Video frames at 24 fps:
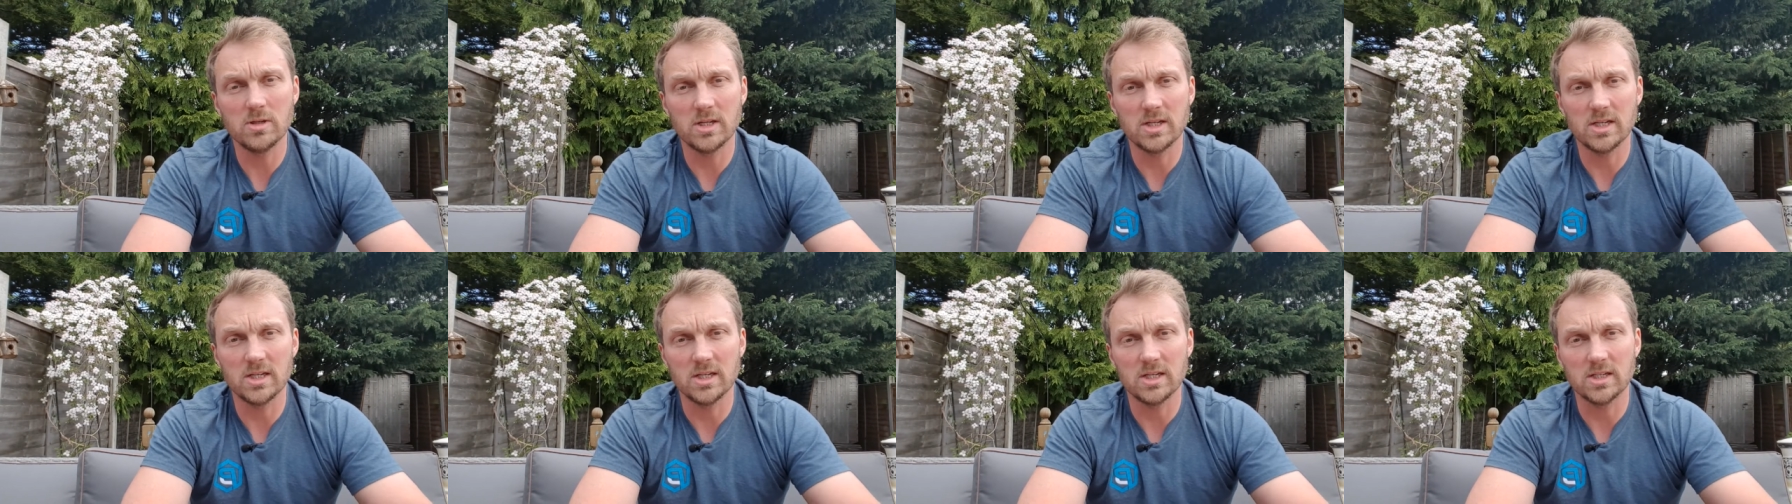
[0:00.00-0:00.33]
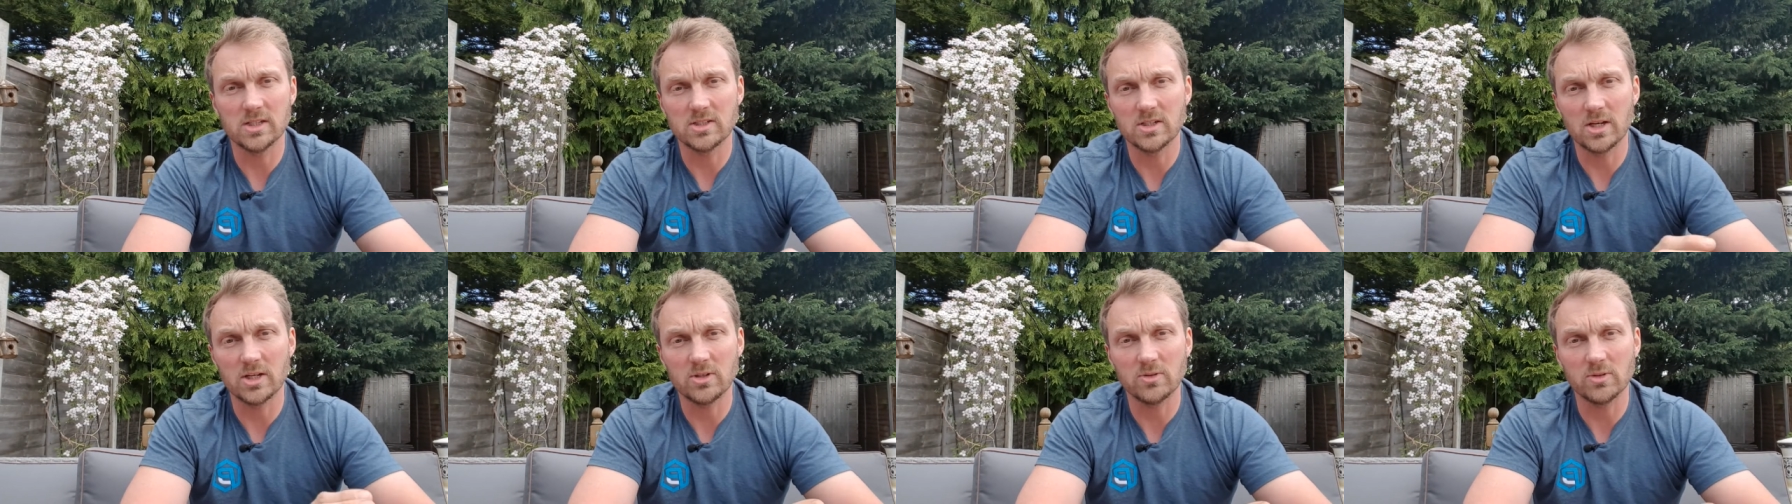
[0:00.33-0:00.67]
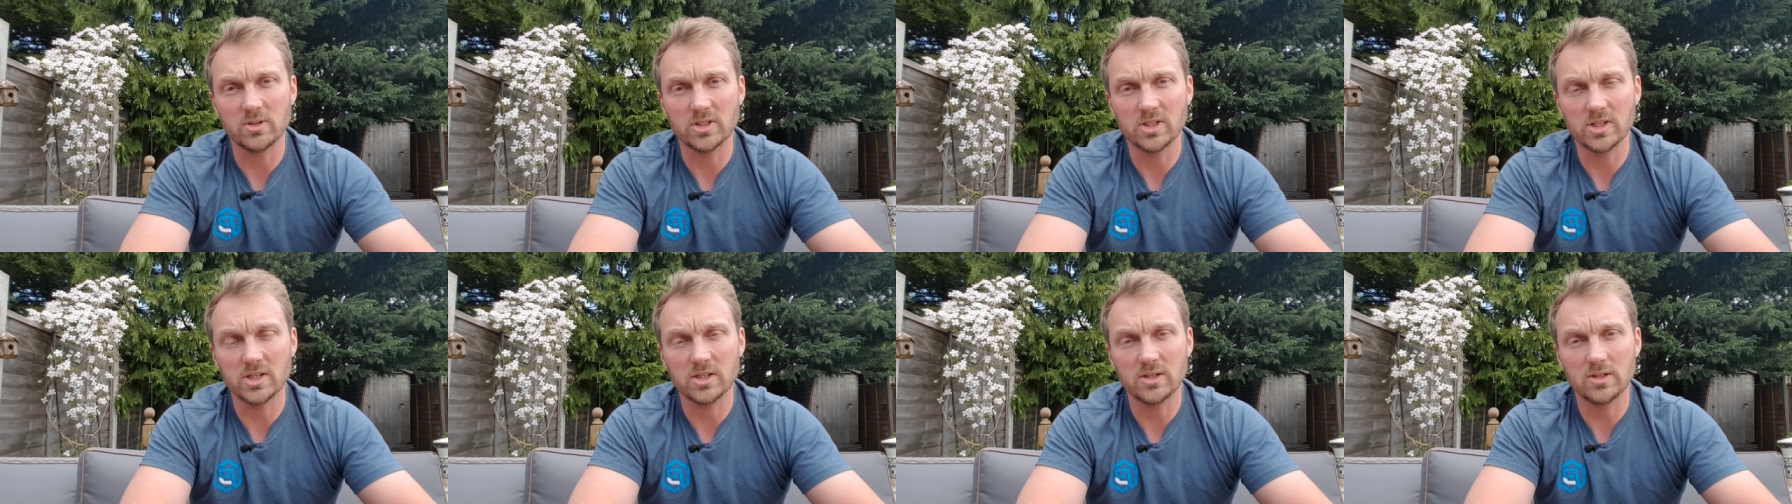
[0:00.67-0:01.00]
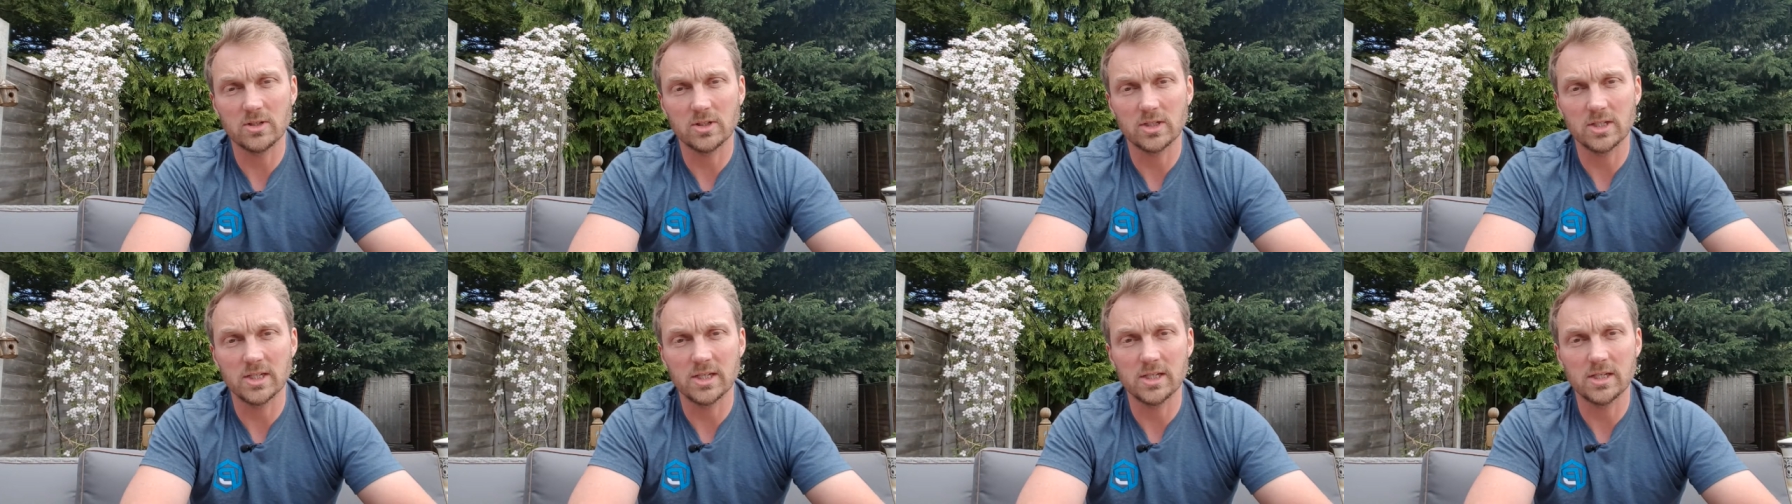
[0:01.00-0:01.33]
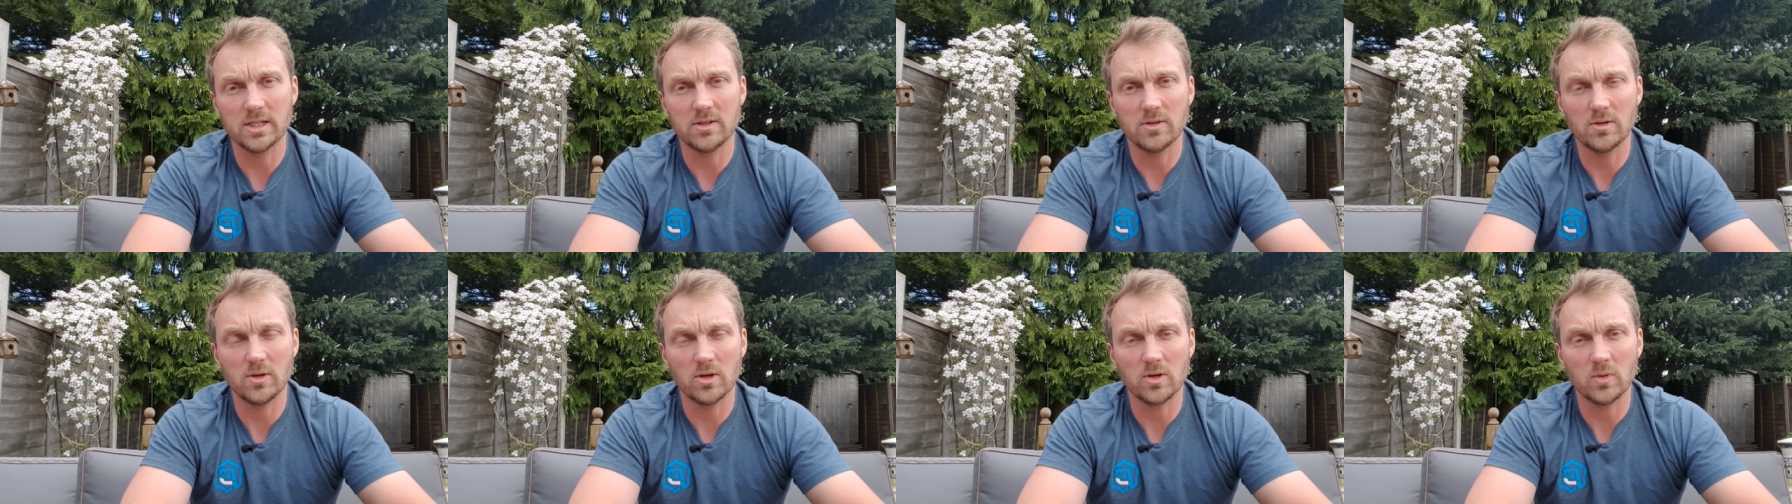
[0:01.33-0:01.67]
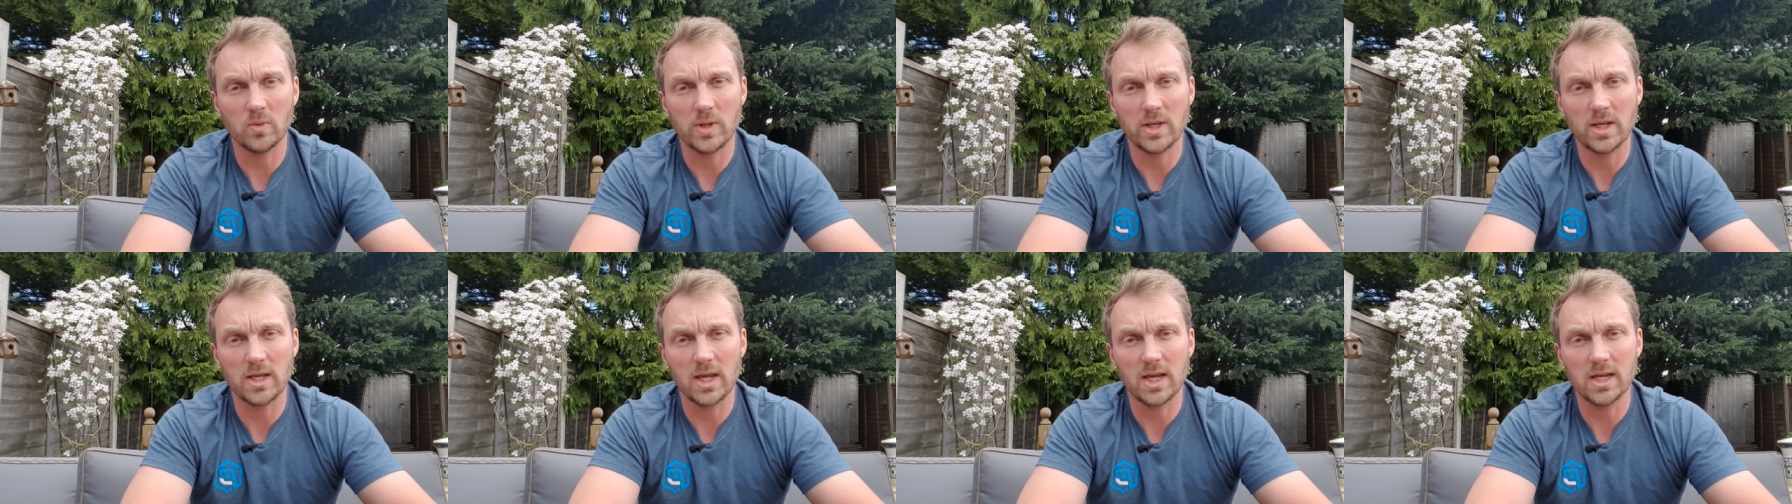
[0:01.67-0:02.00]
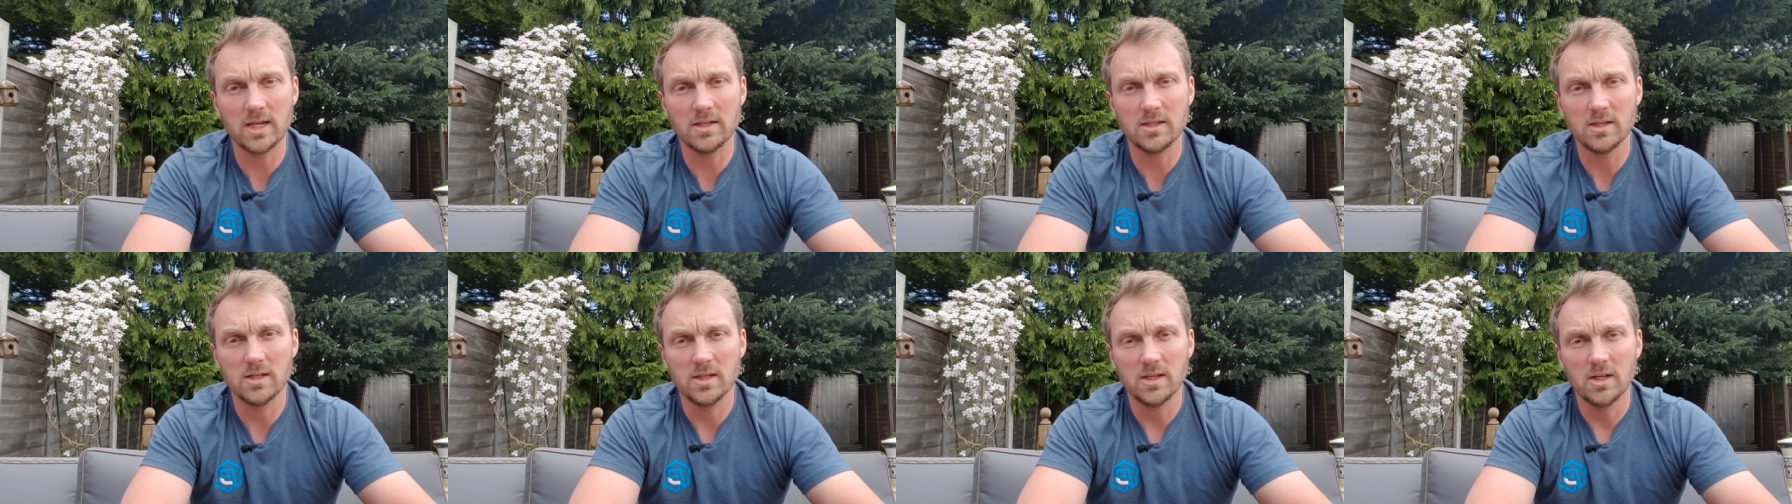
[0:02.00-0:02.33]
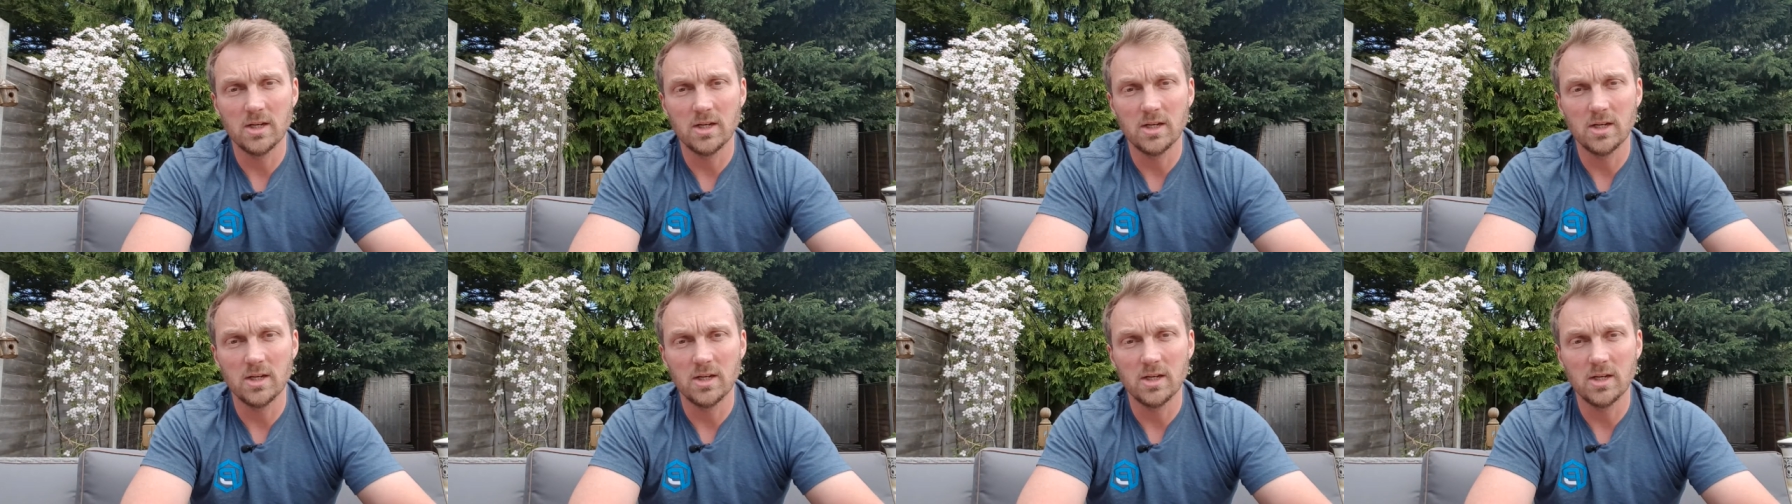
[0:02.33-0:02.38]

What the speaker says: is I do it on a weekend.